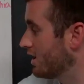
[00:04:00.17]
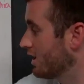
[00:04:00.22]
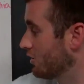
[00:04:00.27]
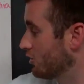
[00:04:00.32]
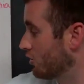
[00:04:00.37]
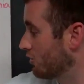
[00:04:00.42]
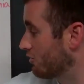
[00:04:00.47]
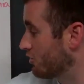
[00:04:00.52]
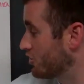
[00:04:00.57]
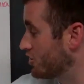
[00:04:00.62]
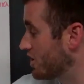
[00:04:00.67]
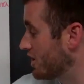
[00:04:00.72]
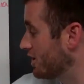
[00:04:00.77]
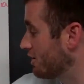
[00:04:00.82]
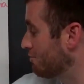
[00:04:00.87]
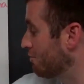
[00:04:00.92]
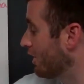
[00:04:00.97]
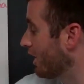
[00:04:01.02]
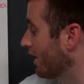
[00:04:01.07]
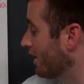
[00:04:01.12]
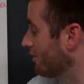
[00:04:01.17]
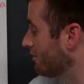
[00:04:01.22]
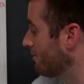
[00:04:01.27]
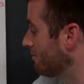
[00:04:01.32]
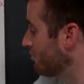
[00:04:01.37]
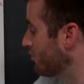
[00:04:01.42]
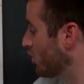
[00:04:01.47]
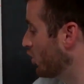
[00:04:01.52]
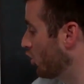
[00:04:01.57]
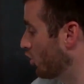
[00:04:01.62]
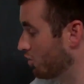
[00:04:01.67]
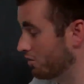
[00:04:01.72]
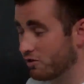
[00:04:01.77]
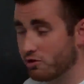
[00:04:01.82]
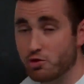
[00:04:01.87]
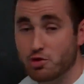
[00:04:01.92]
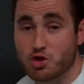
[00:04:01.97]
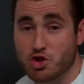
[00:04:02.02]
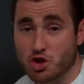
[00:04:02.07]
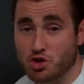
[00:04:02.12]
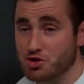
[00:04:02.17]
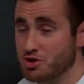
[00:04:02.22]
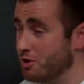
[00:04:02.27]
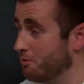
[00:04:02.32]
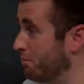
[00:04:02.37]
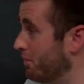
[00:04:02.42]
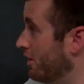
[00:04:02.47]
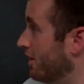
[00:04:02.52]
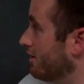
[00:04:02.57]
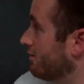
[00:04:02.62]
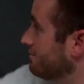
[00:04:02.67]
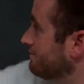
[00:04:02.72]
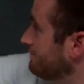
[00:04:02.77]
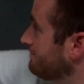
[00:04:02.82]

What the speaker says: either the Virginia plan or the New Jersey plan.